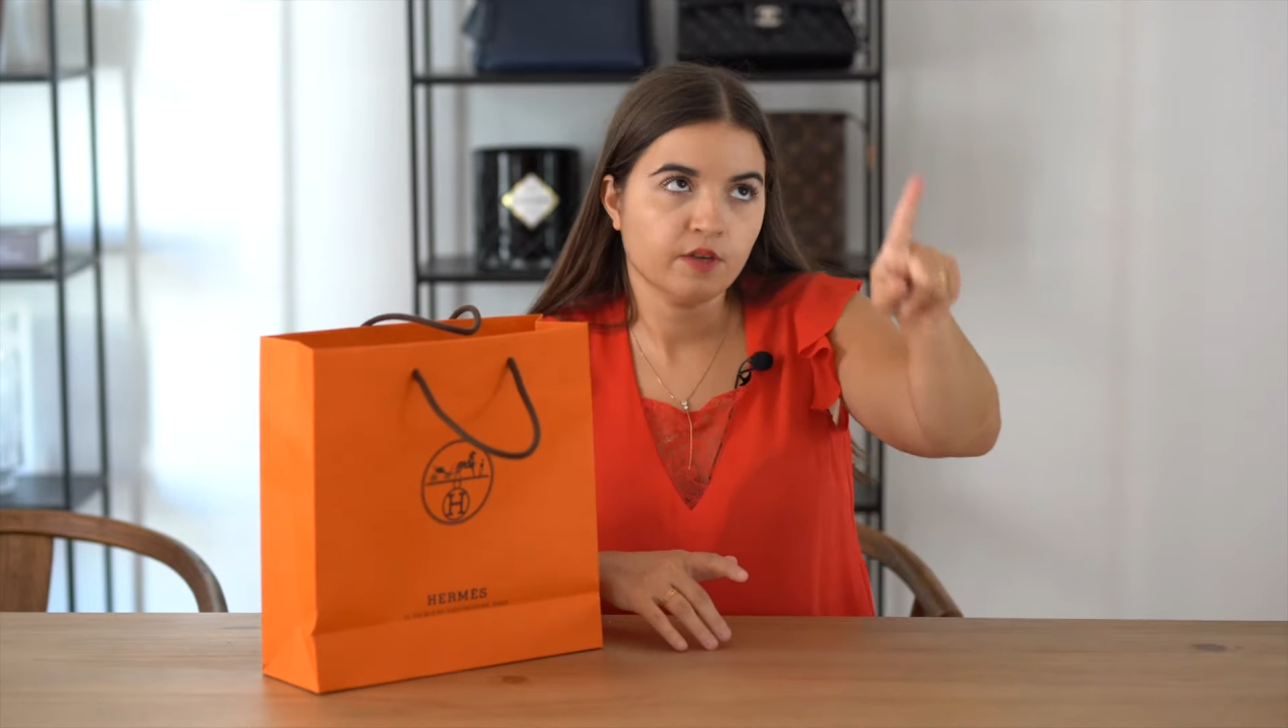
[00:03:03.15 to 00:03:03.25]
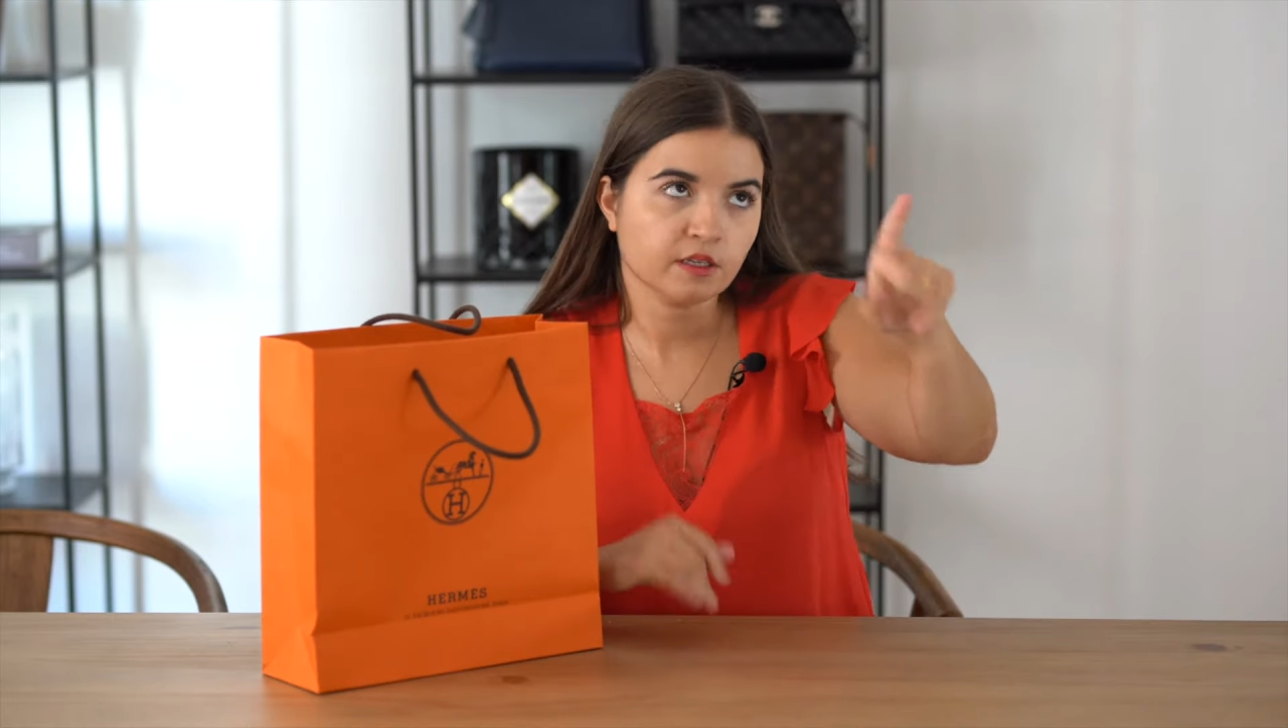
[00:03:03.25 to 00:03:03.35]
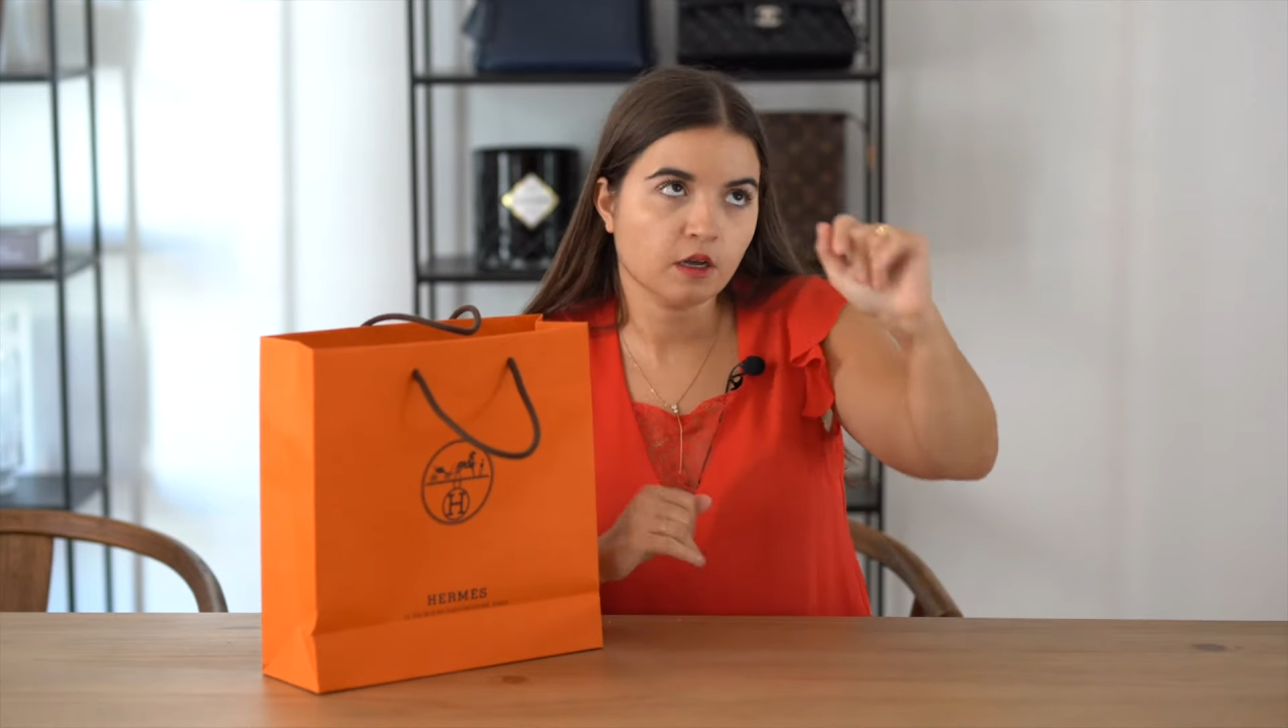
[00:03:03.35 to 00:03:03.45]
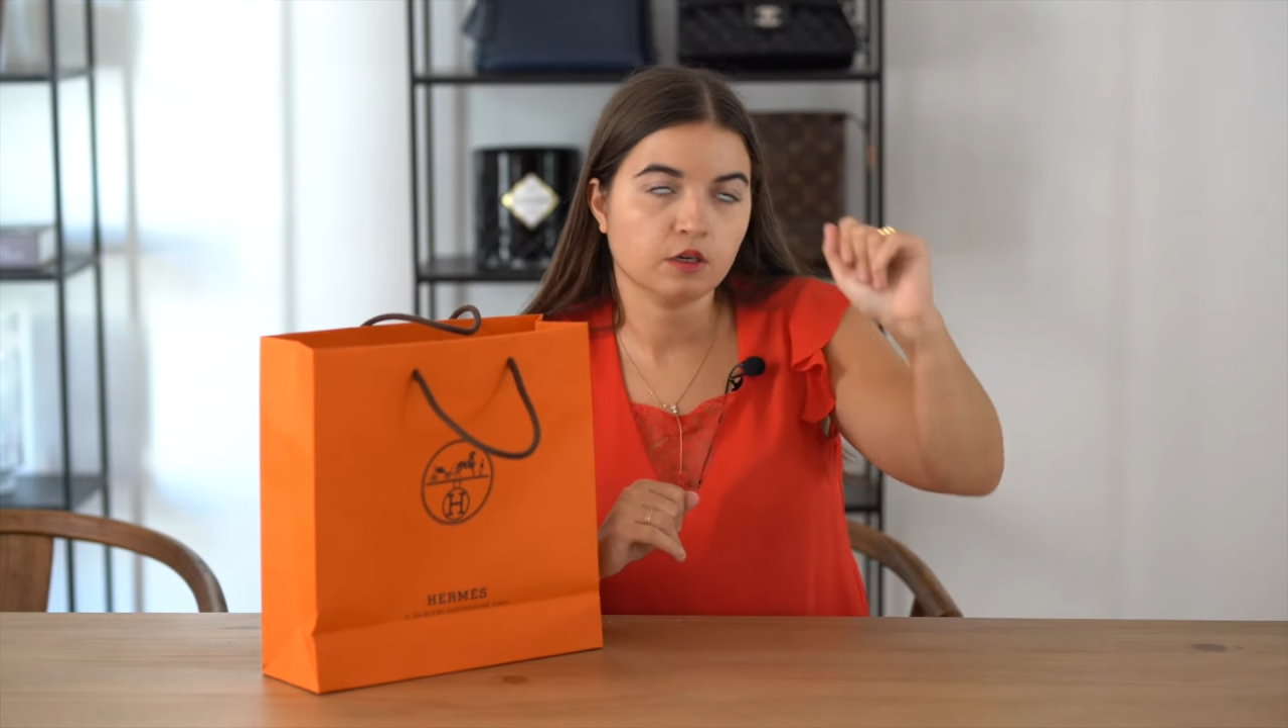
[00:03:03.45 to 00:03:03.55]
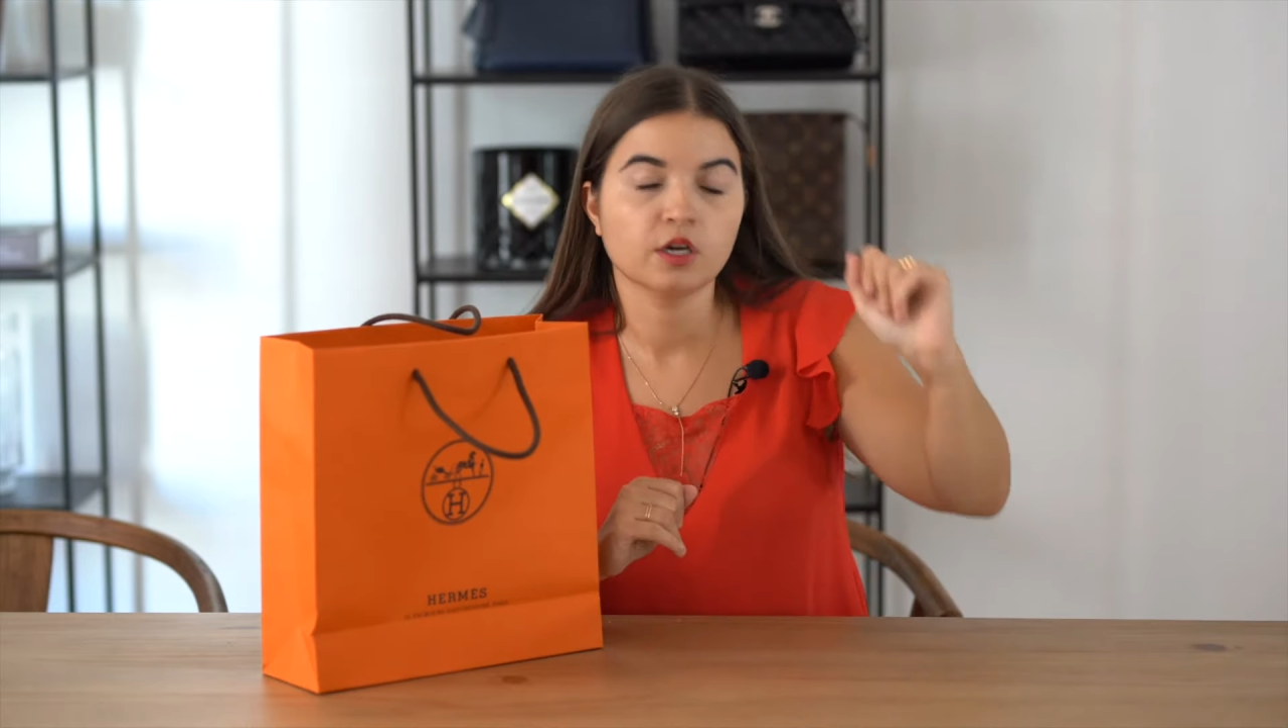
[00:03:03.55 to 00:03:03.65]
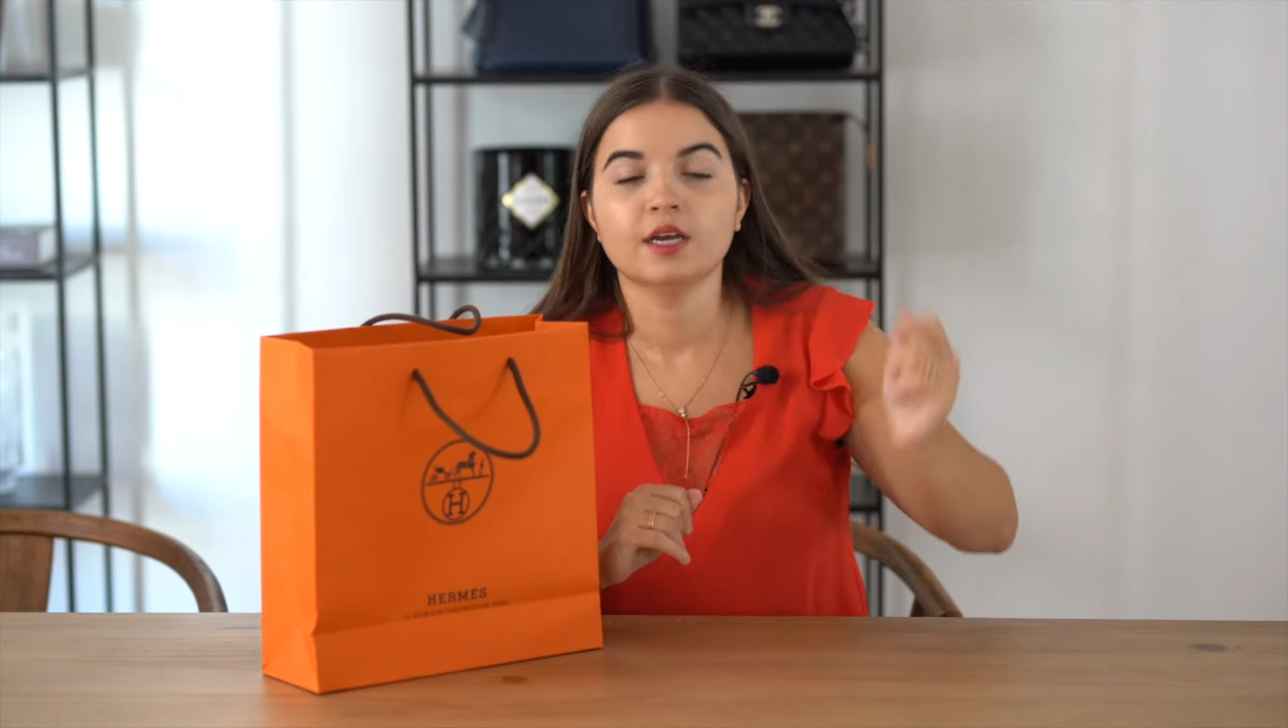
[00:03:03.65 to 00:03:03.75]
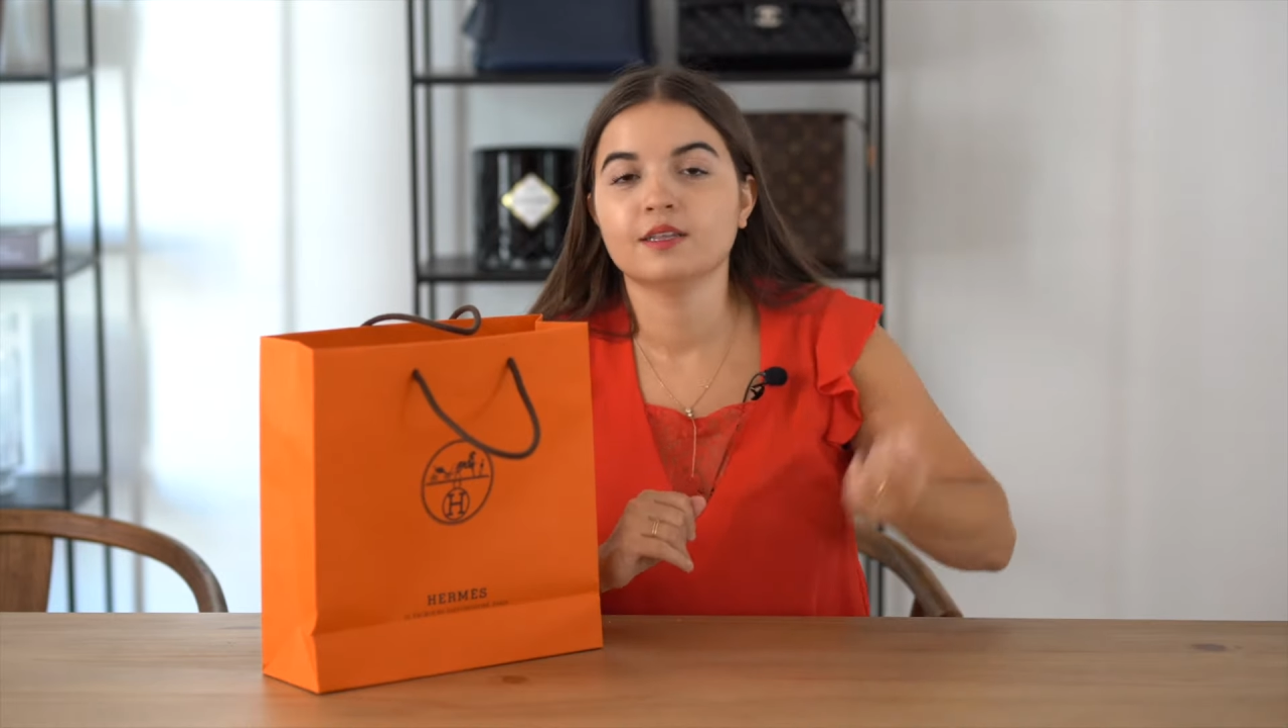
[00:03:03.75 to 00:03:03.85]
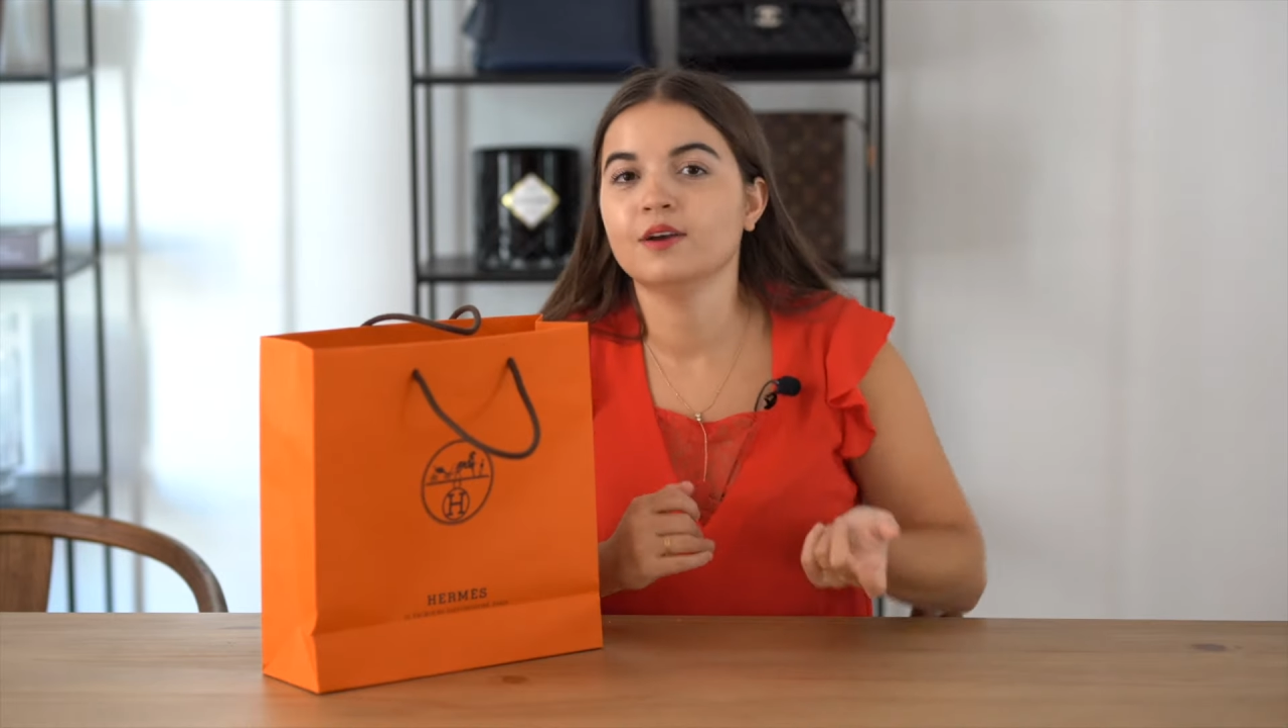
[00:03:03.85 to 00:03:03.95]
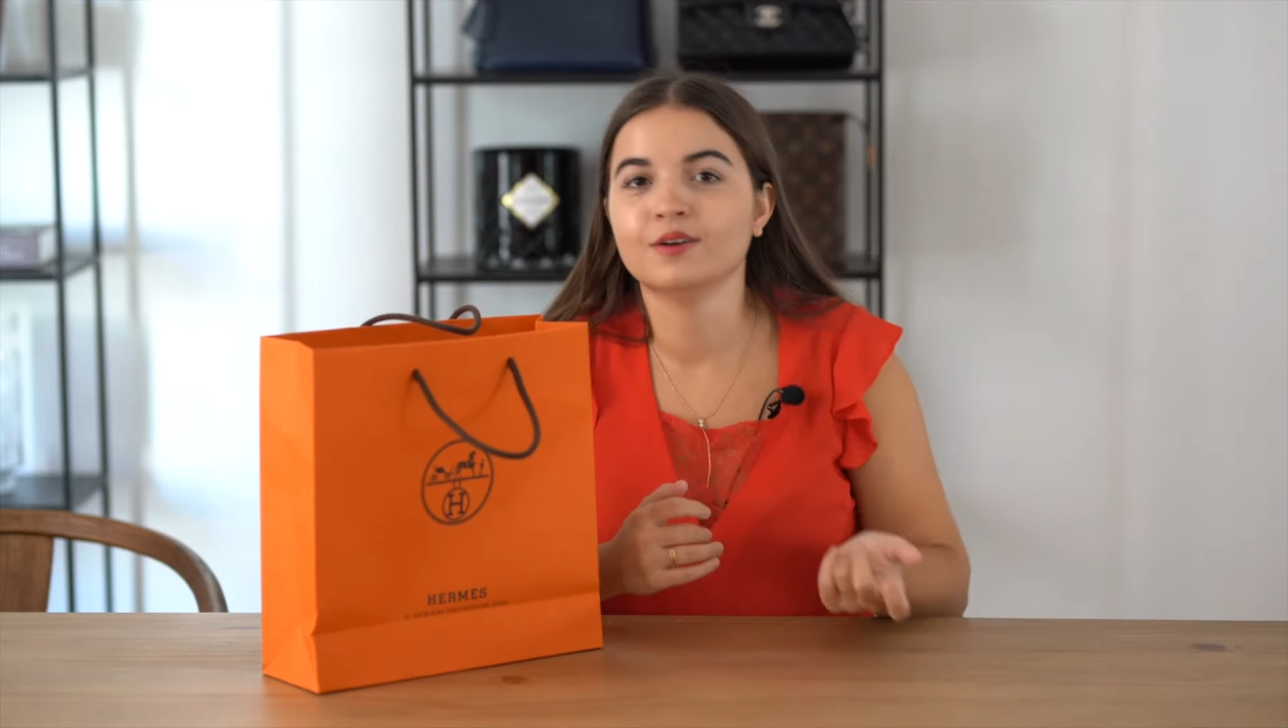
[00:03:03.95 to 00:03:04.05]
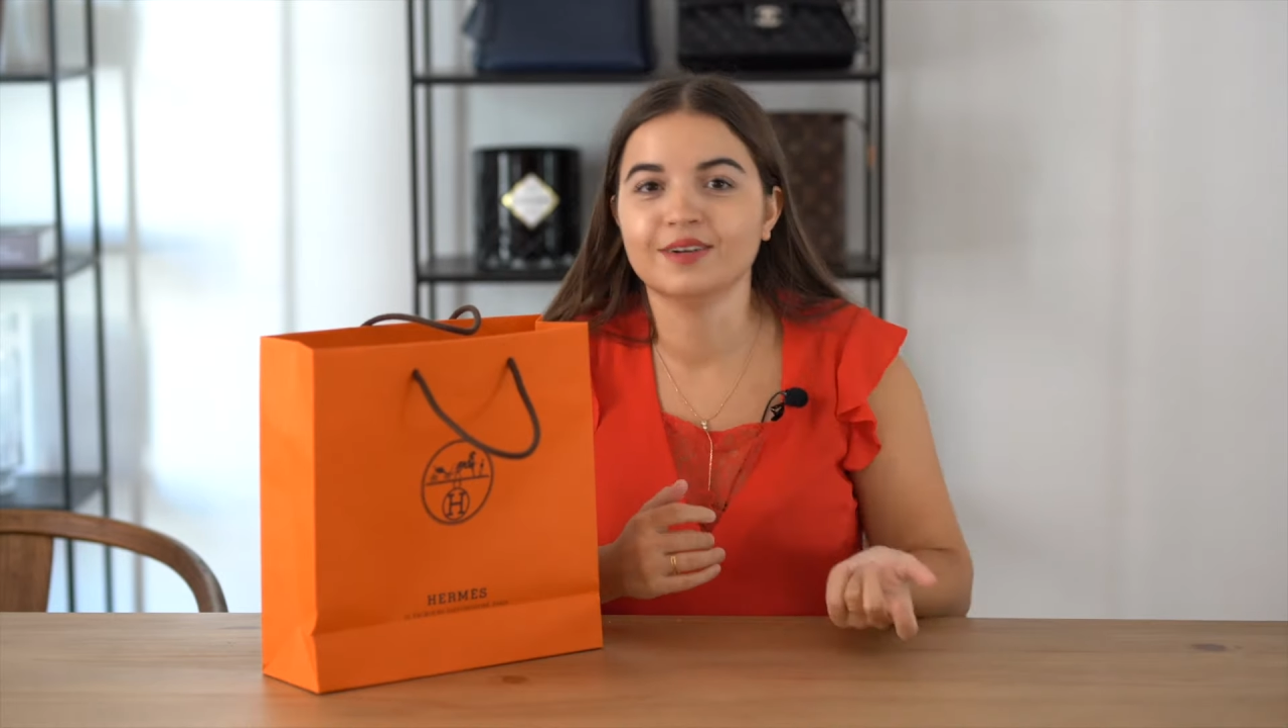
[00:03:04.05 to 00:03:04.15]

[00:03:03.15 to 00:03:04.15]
this color. No,